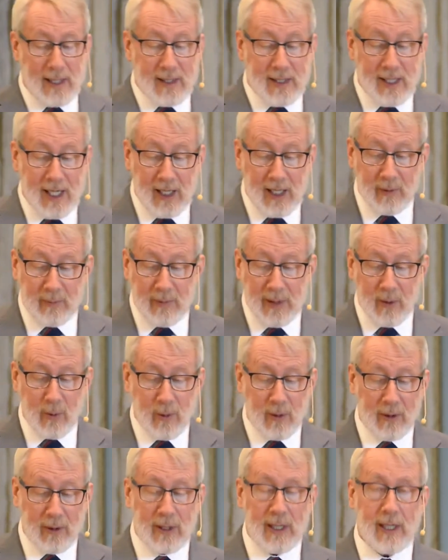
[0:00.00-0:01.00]
tell me
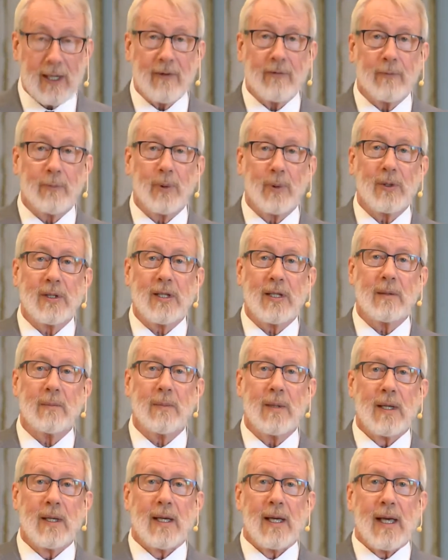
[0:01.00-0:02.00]
where you have put him,
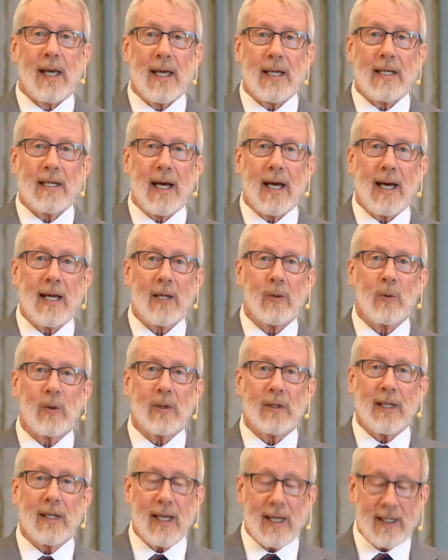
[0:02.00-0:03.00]
and I
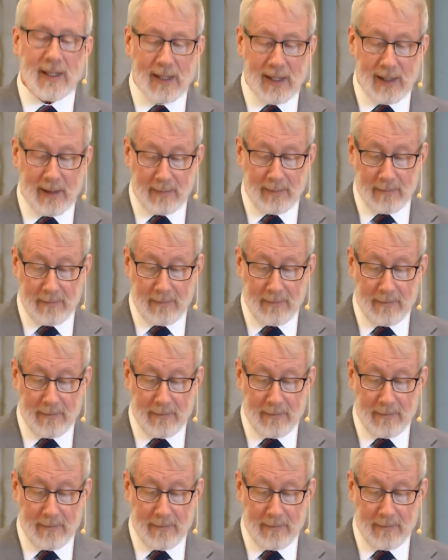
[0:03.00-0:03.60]
will get him.